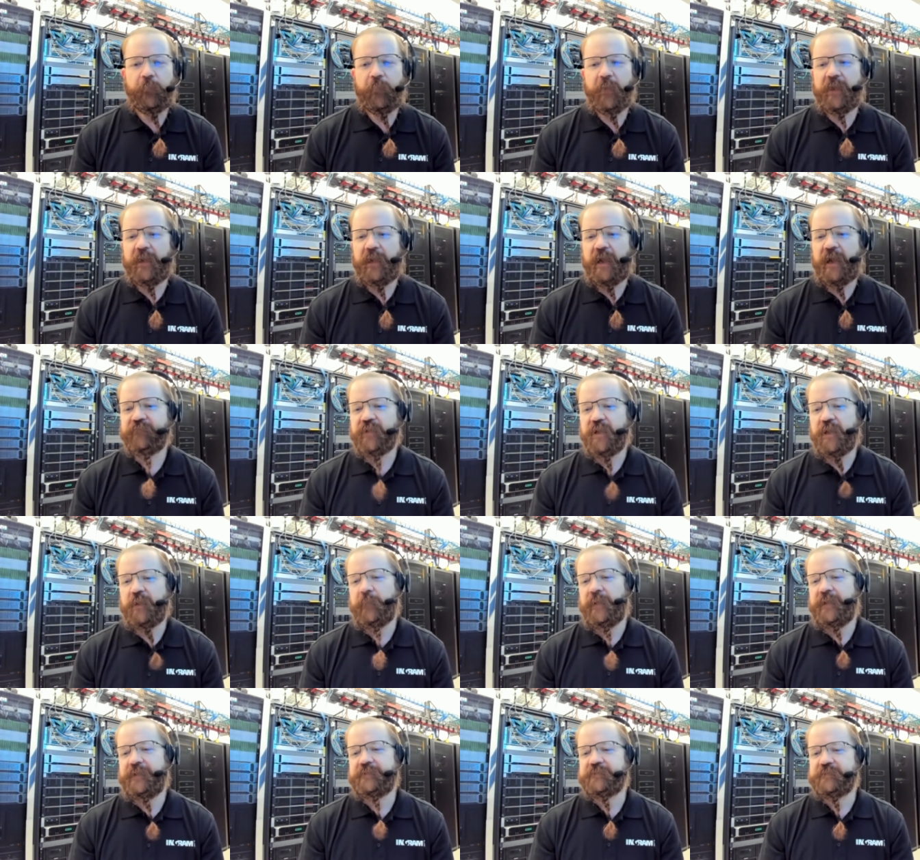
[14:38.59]
but I've got to
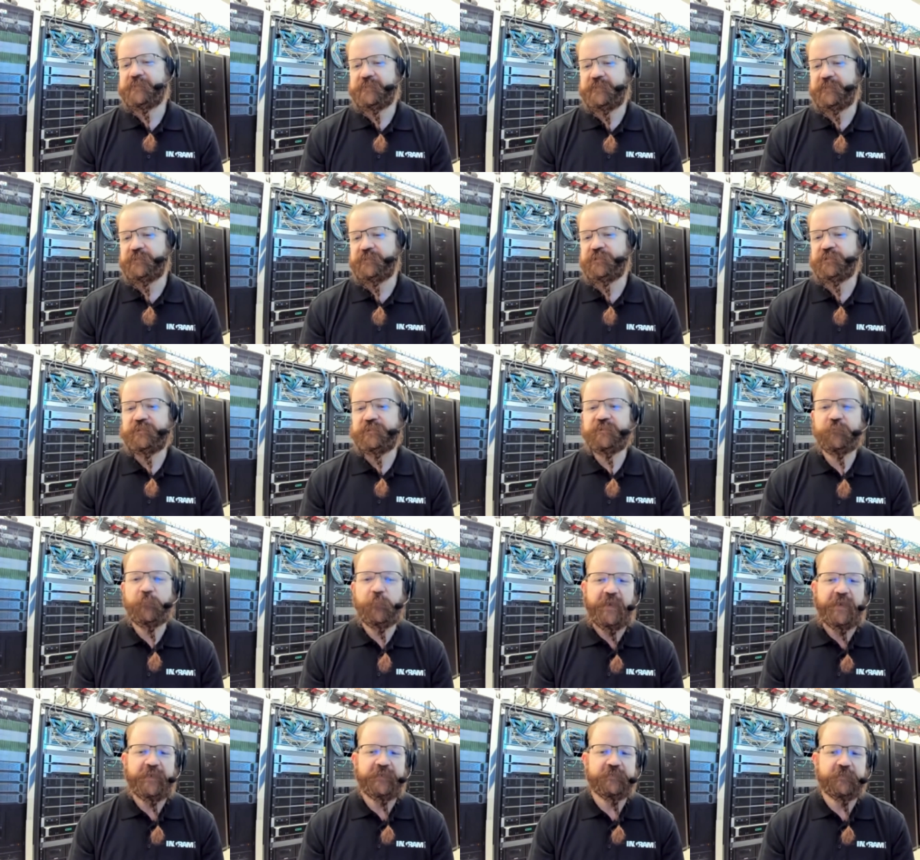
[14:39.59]
make decisions
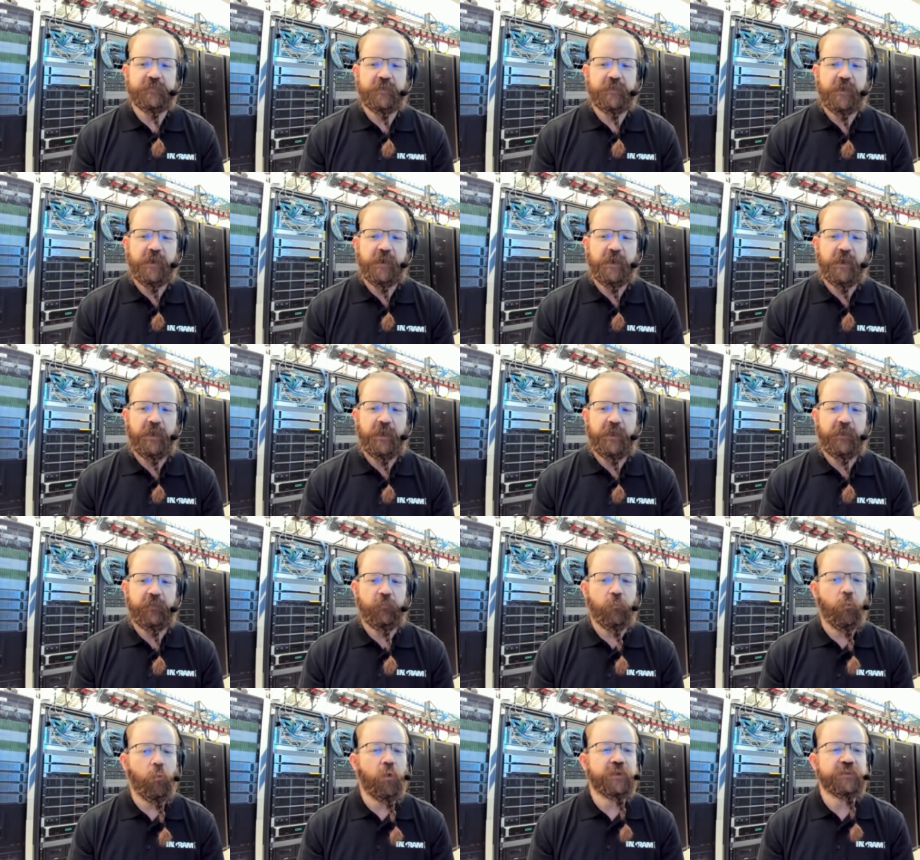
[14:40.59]
based
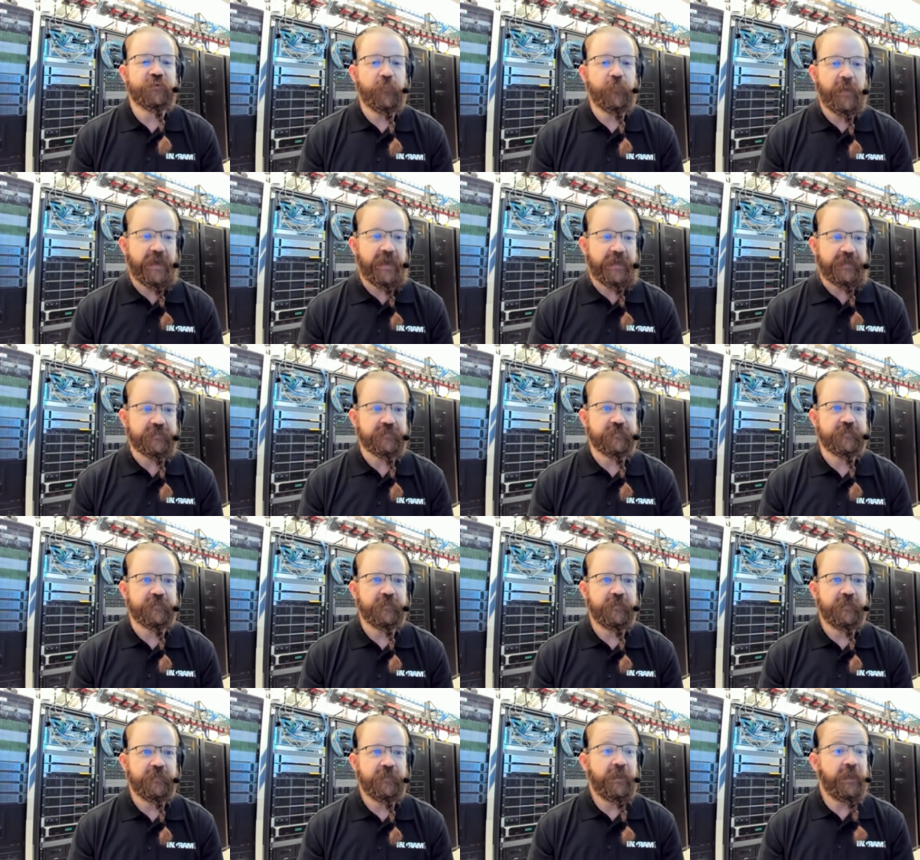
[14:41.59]
on what's
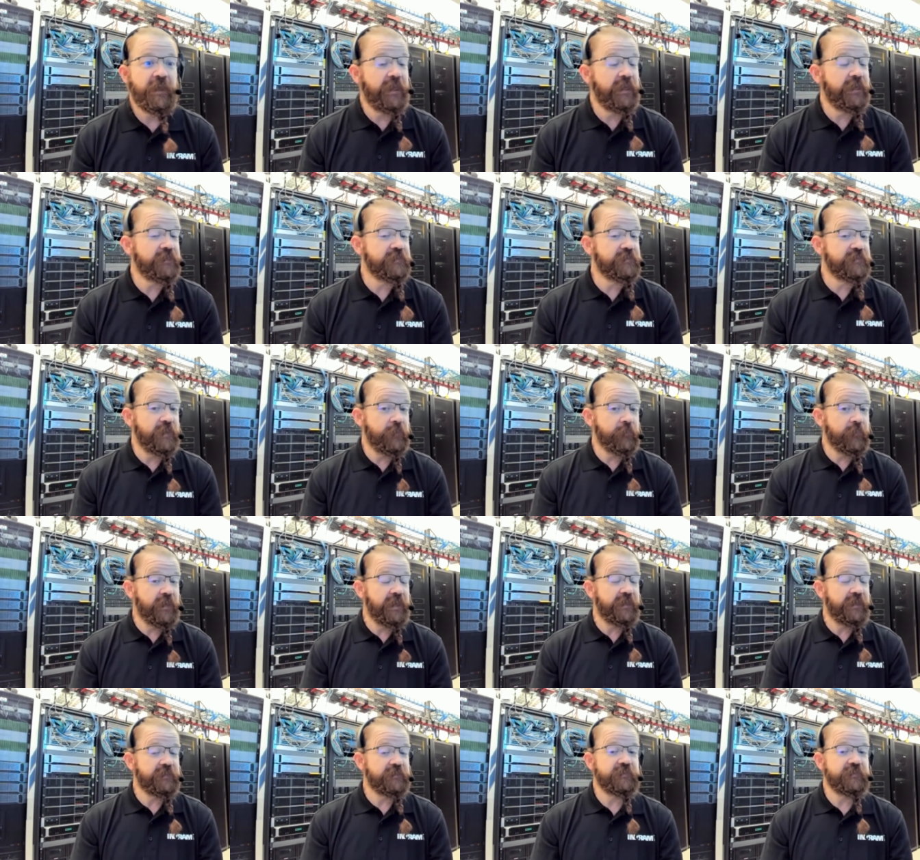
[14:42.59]
best. And in some
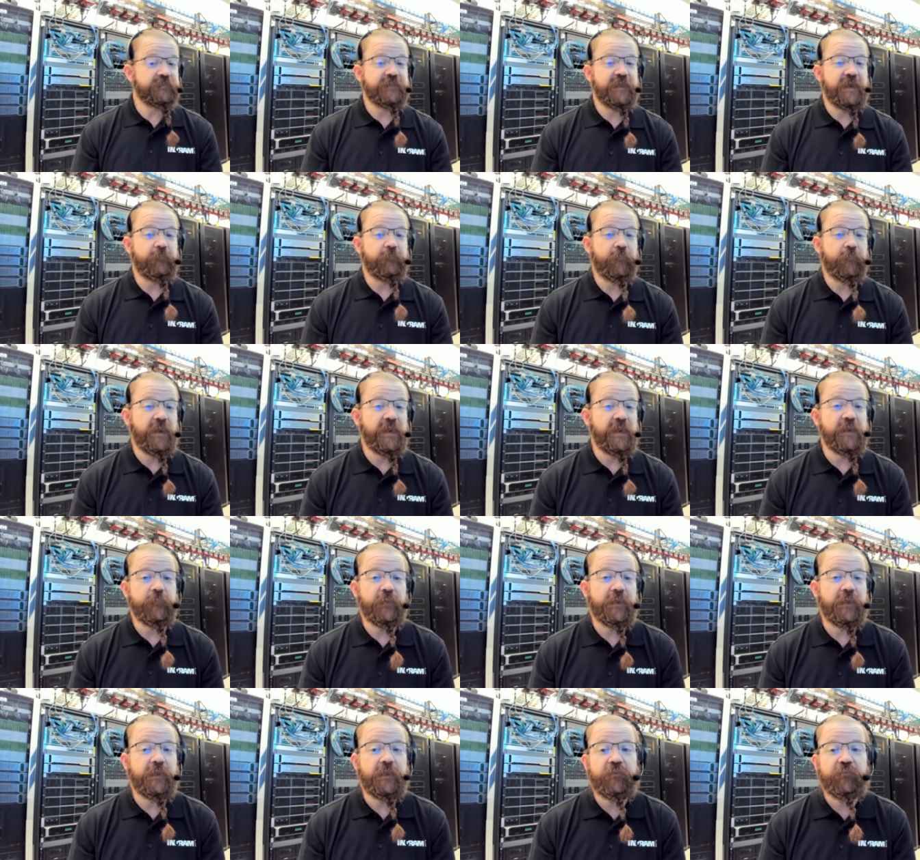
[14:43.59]
cases, that may
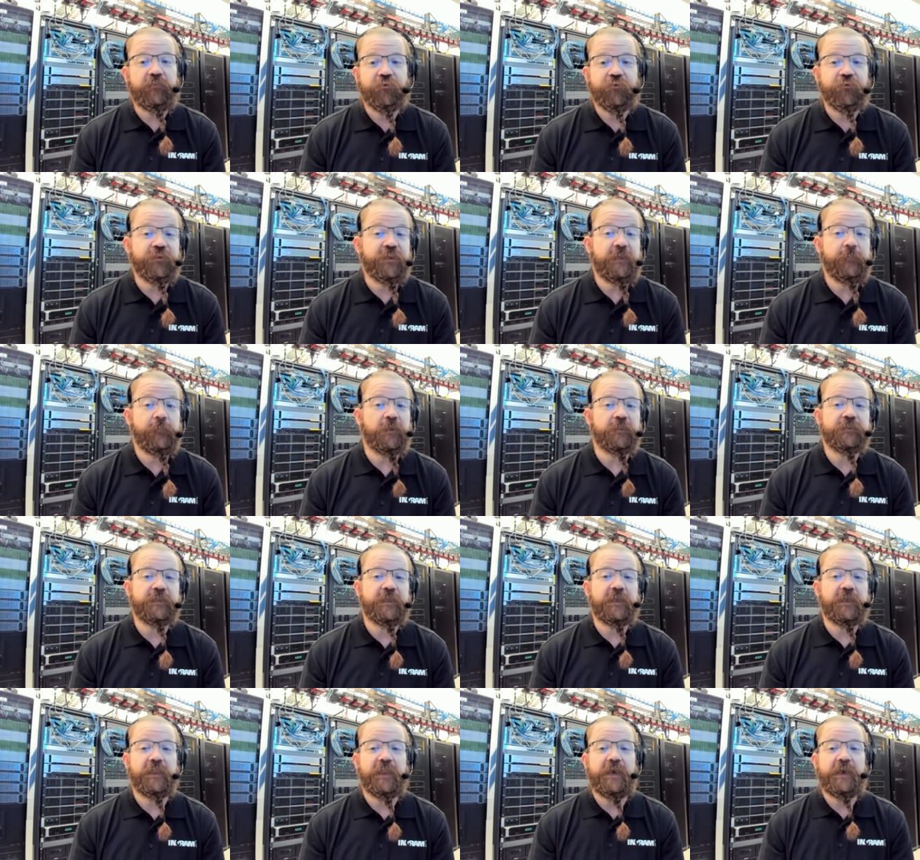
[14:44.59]
be truly
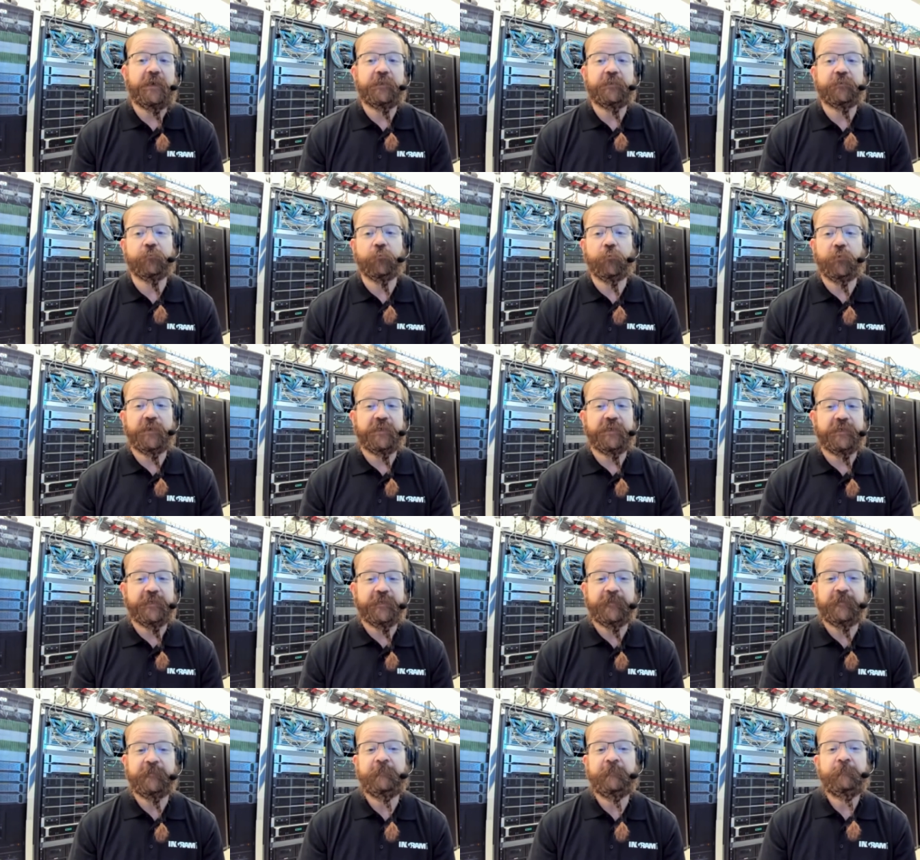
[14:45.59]
multi-cloud
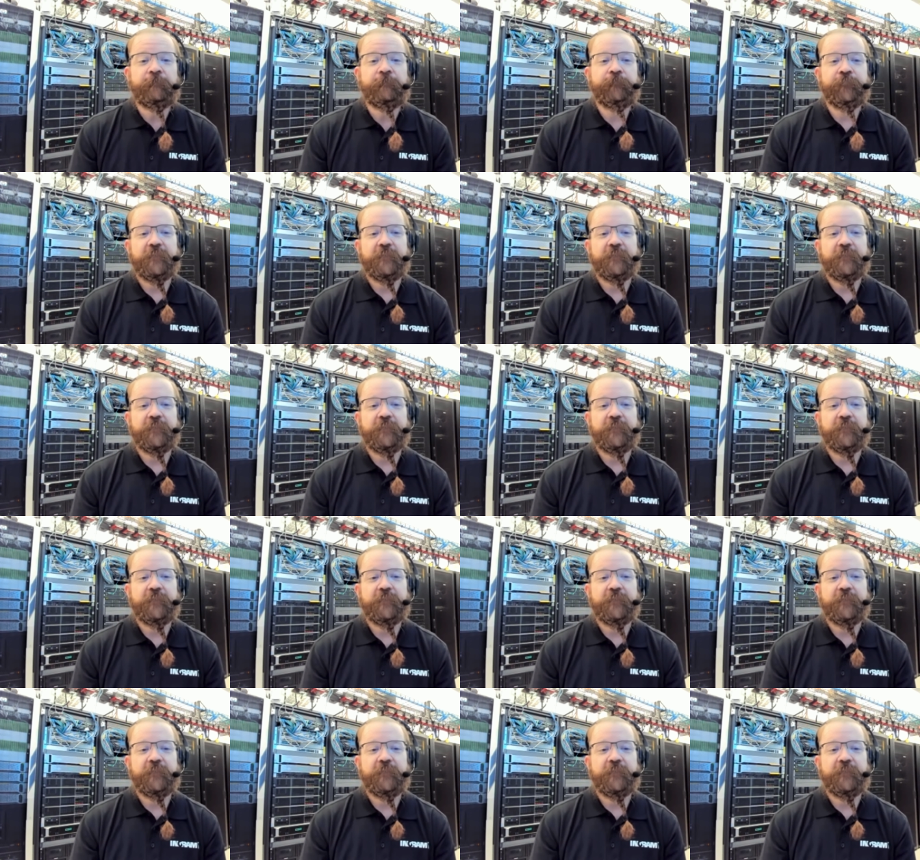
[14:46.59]
where,